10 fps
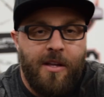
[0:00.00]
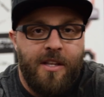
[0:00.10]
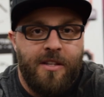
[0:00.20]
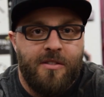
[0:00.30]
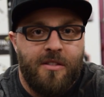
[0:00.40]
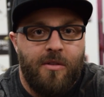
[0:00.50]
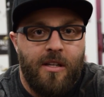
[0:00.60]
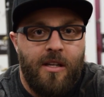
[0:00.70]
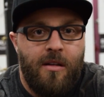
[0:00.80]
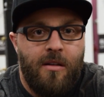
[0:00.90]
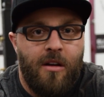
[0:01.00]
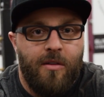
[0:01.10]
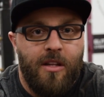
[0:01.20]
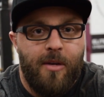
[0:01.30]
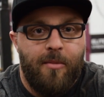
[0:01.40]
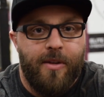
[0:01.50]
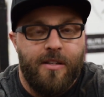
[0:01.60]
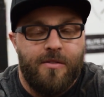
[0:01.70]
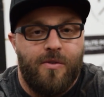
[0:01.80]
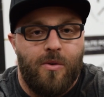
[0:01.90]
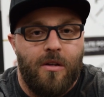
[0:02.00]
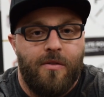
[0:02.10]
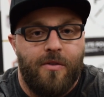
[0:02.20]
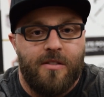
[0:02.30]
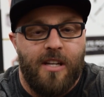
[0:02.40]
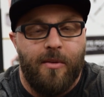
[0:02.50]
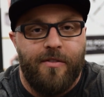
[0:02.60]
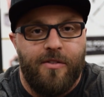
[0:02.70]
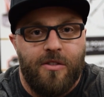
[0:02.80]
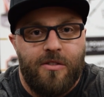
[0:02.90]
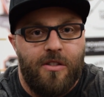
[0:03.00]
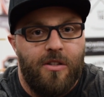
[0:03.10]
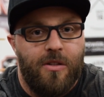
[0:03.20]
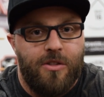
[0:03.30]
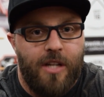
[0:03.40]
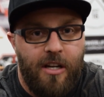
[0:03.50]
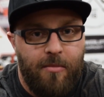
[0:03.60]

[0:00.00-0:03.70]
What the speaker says: think there's a really big place for first-time lifters to do charity